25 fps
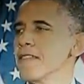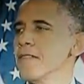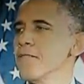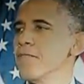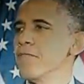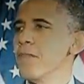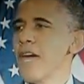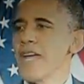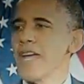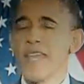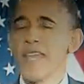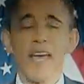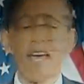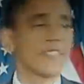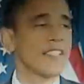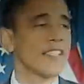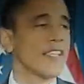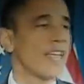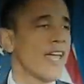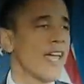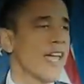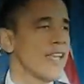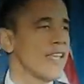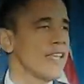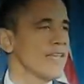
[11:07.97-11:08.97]
By
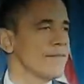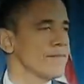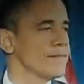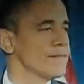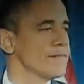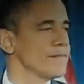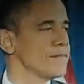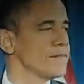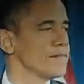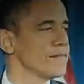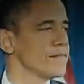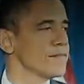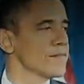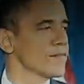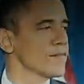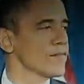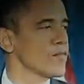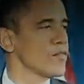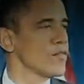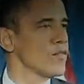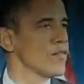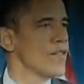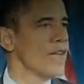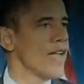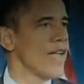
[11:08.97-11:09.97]
1980,
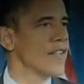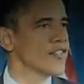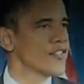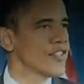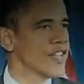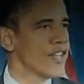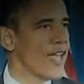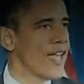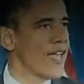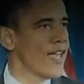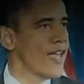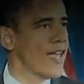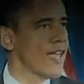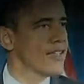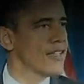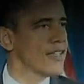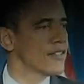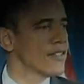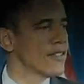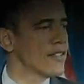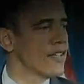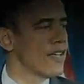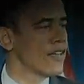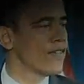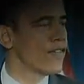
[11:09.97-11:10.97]
that chance had